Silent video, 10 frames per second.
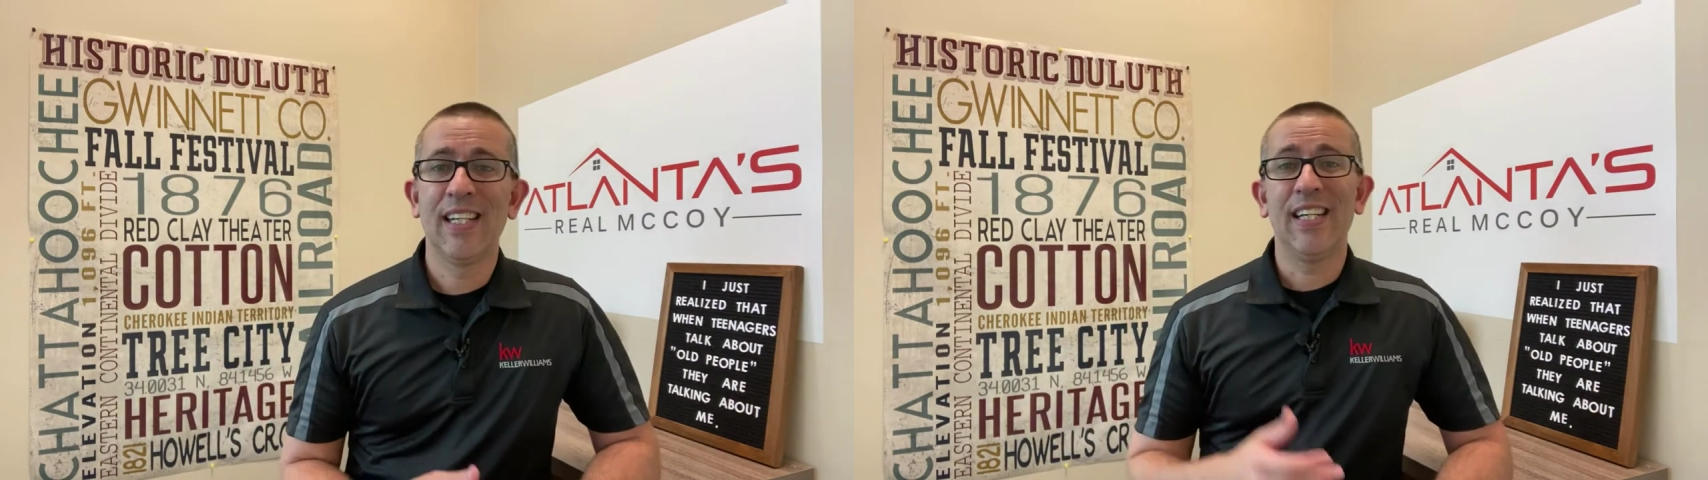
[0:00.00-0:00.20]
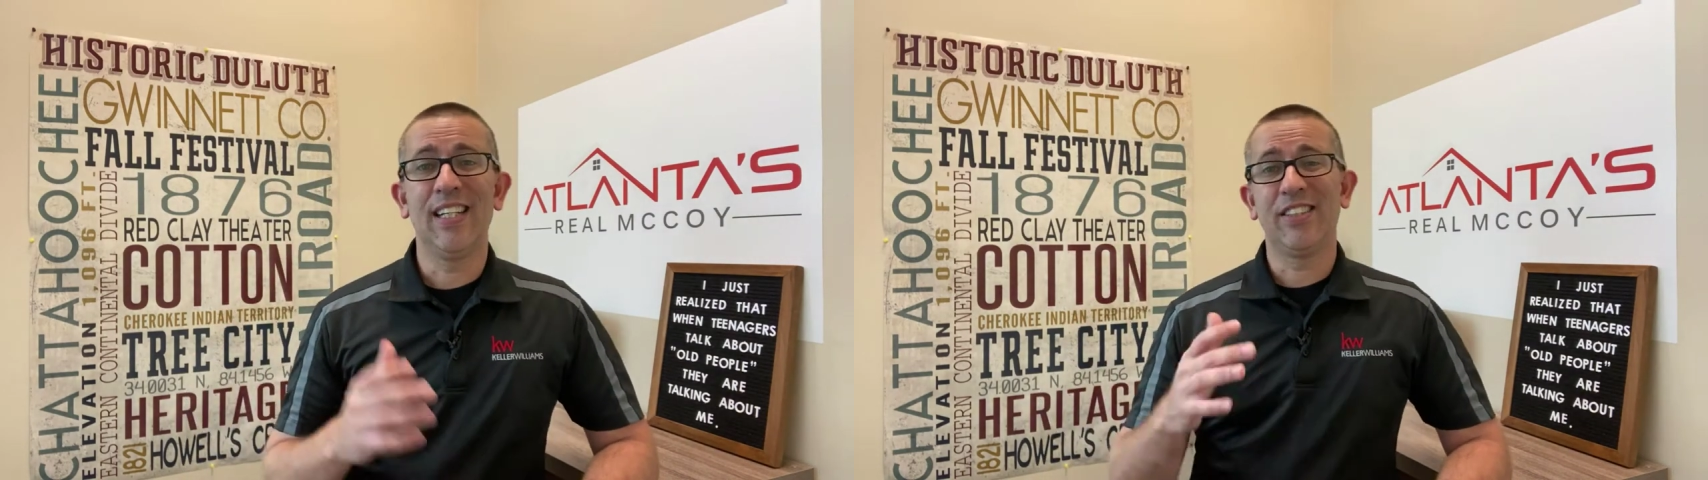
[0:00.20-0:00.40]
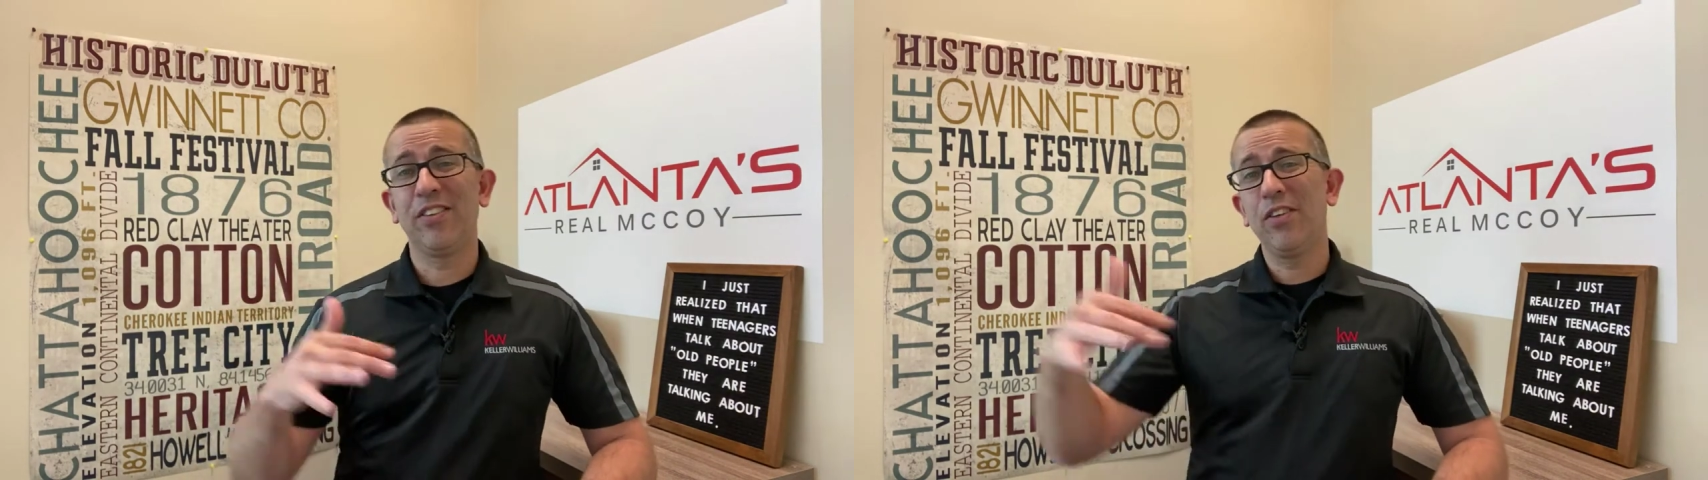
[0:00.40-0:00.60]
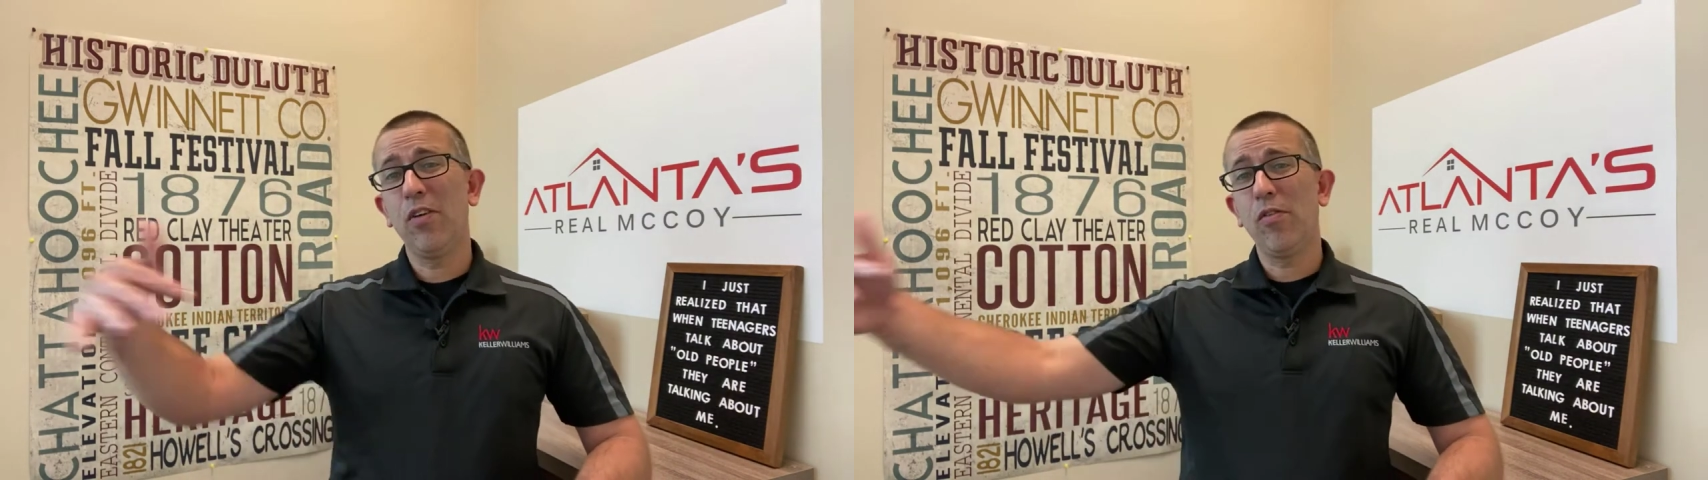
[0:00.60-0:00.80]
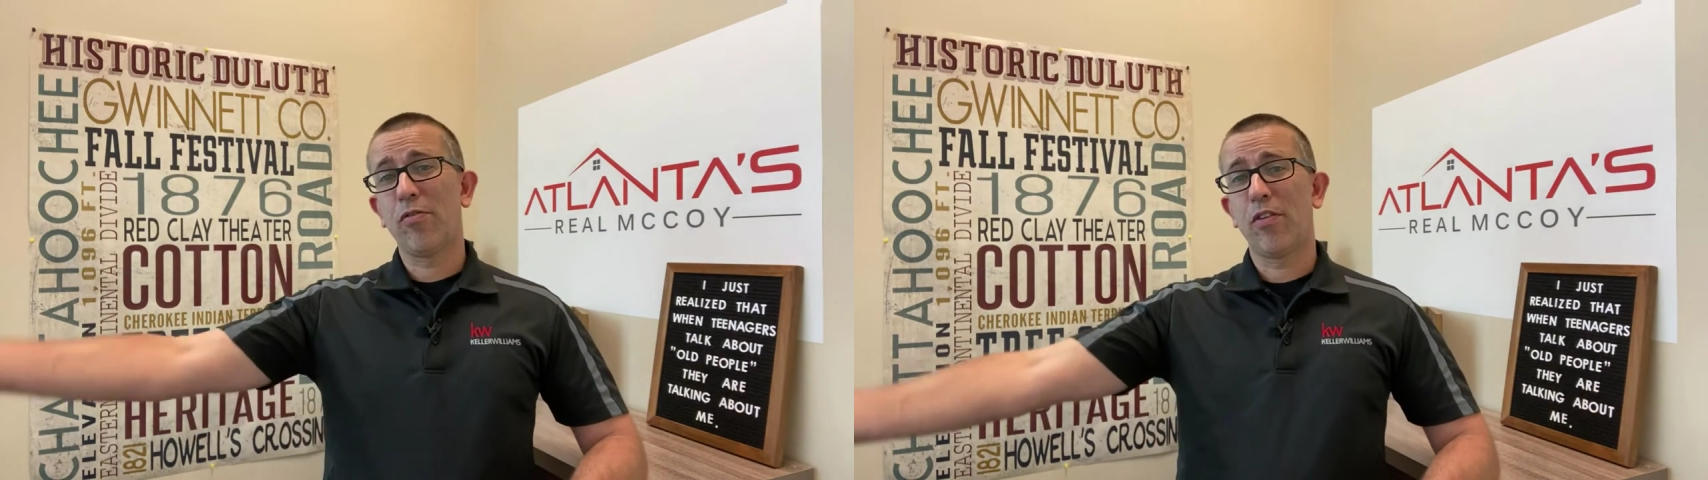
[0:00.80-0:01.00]
is a
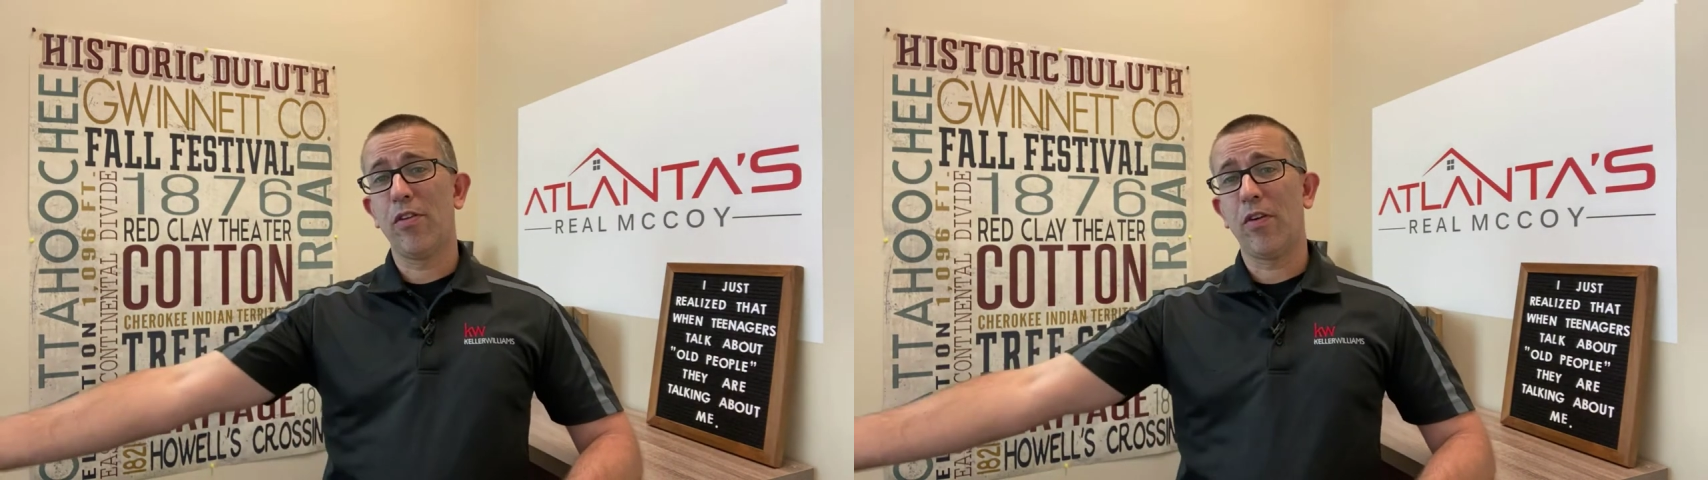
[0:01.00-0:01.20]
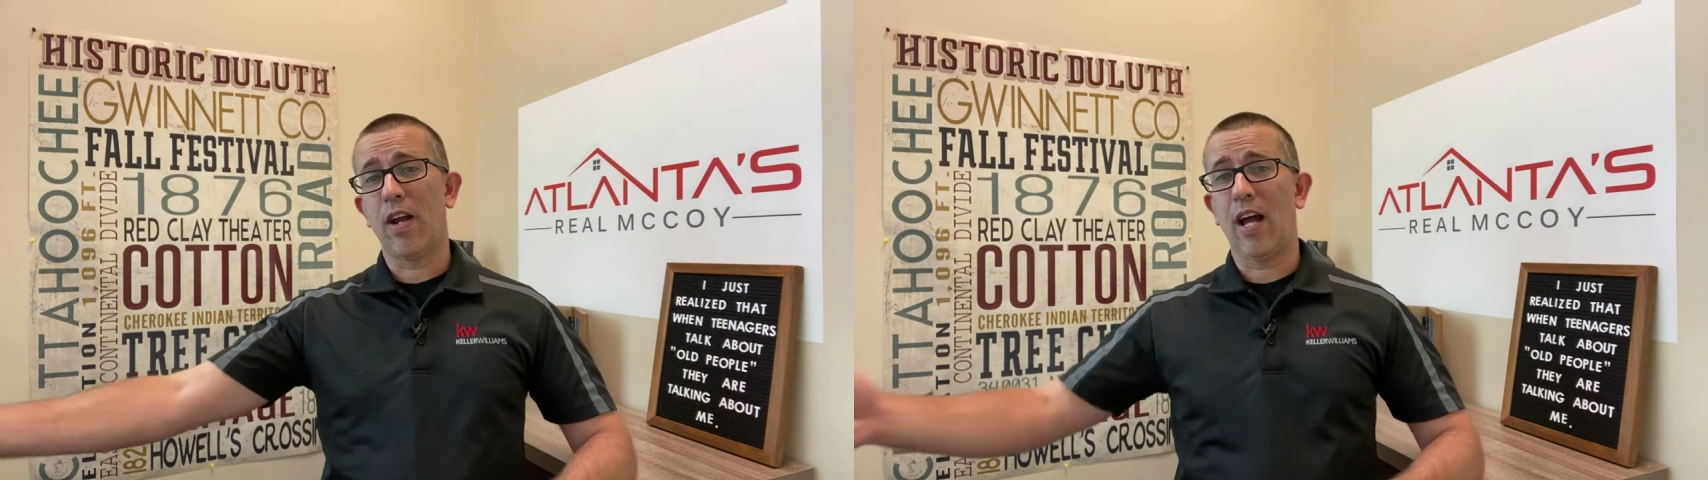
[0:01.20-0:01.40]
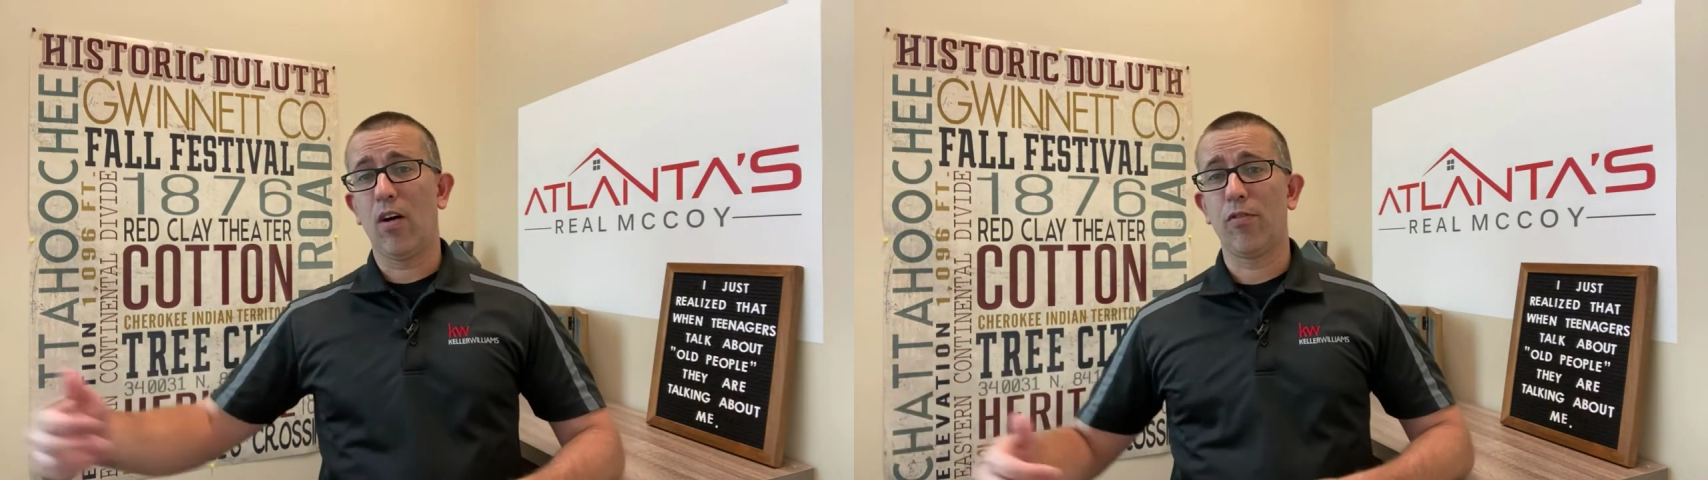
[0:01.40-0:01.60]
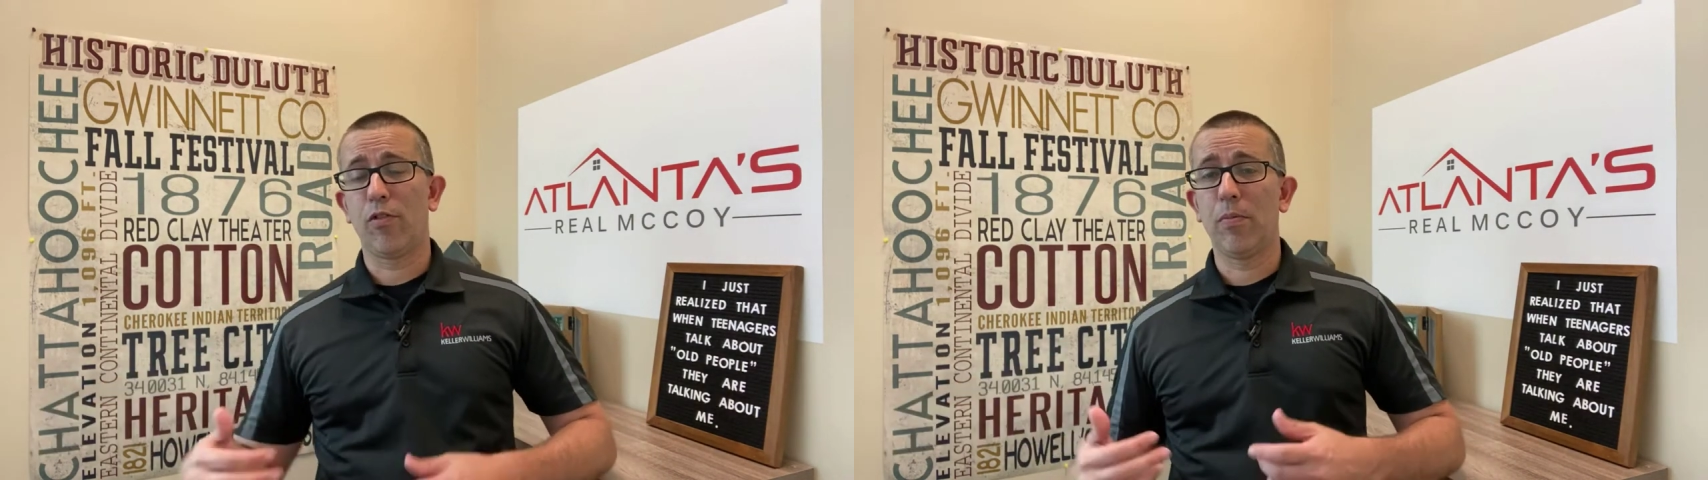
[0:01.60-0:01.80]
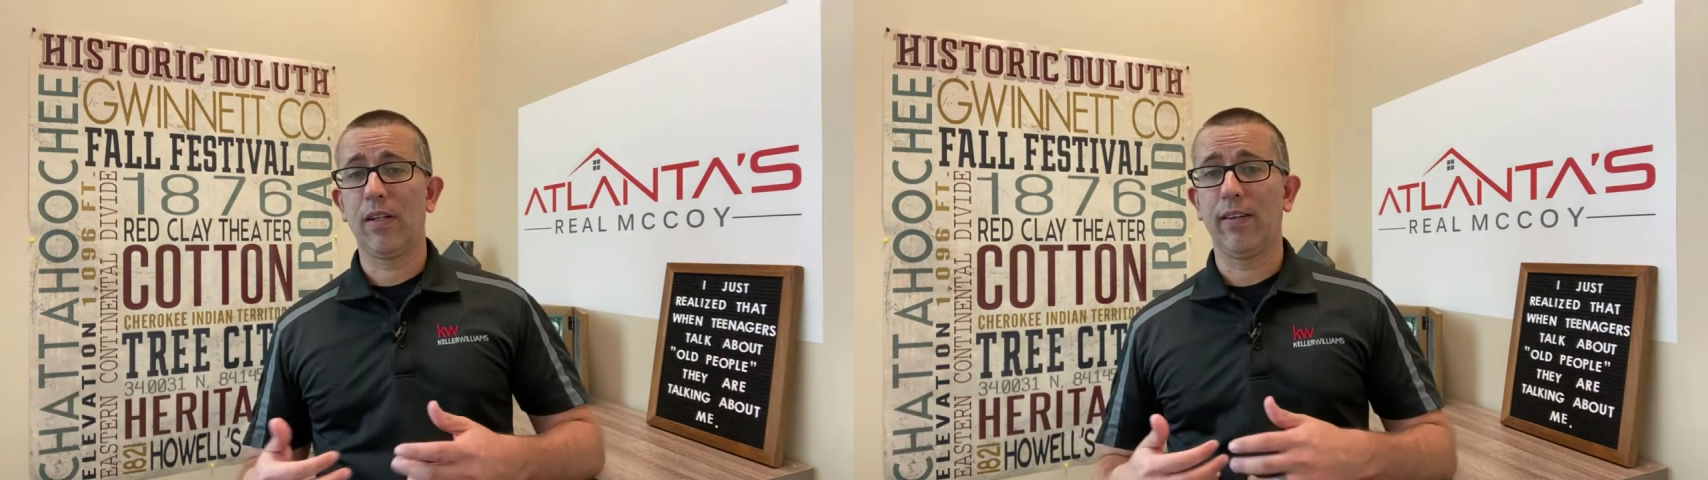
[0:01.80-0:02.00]
little further out
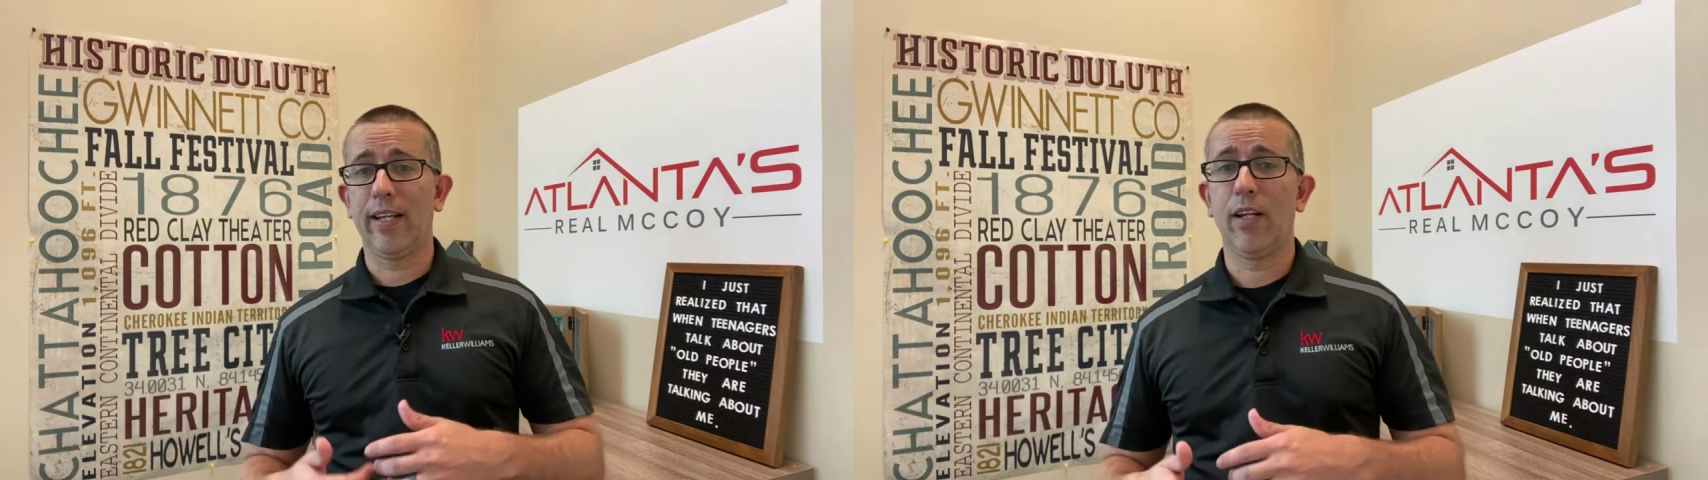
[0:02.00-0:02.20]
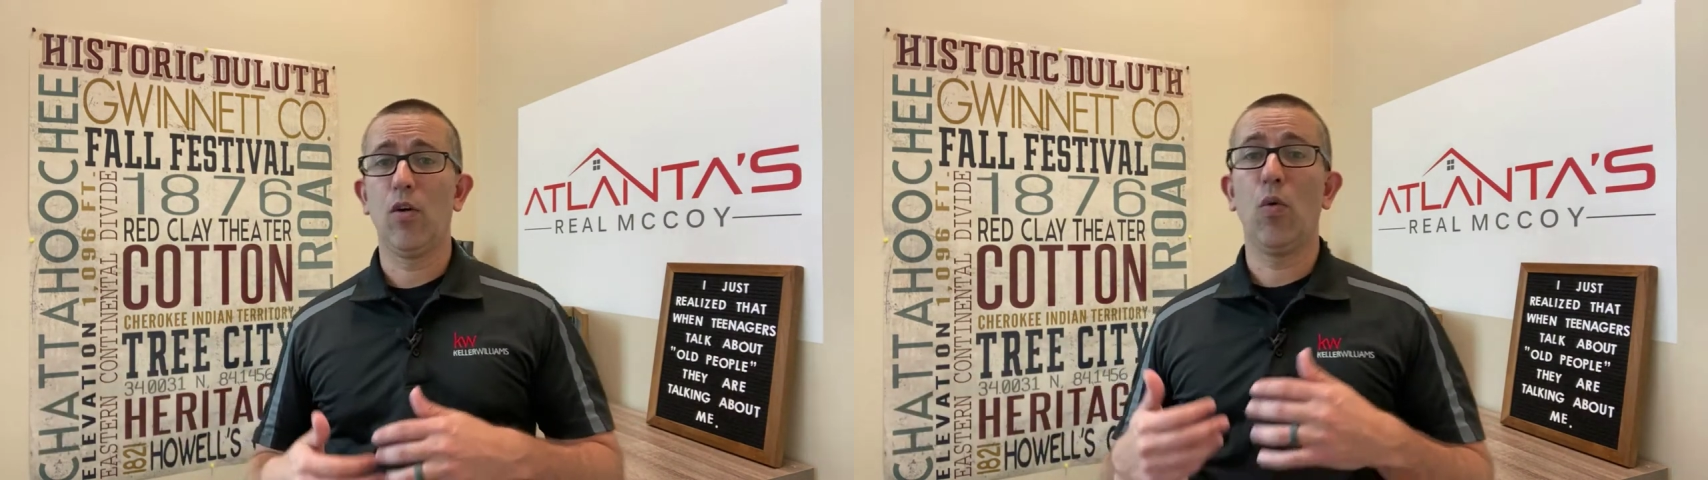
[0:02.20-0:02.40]
from Atlanta,